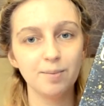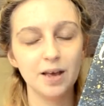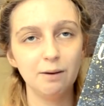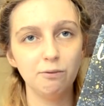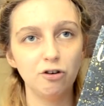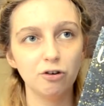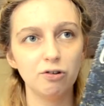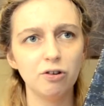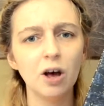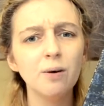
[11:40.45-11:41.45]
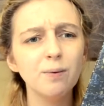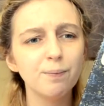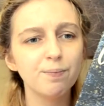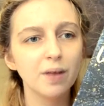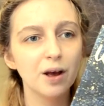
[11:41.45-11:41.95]
It was just so
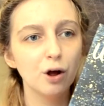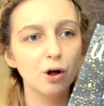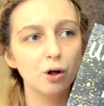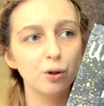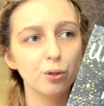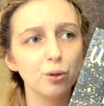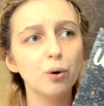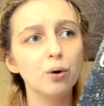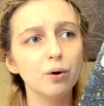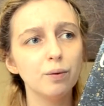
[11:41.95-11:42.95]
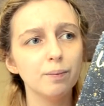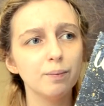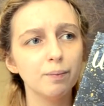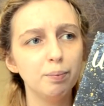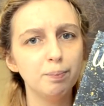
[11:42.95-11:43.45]

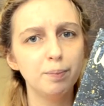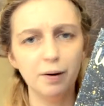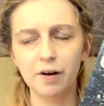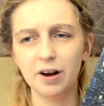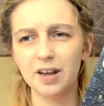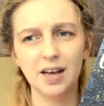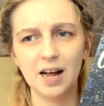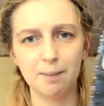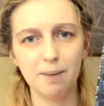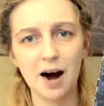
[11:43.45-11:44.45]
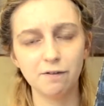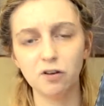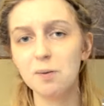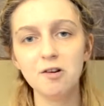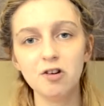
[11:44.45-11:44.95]
thought-provoking and impactful,
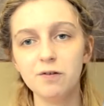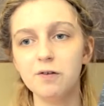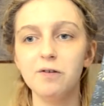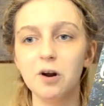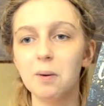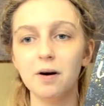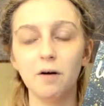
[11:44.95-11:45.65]
especially if you know,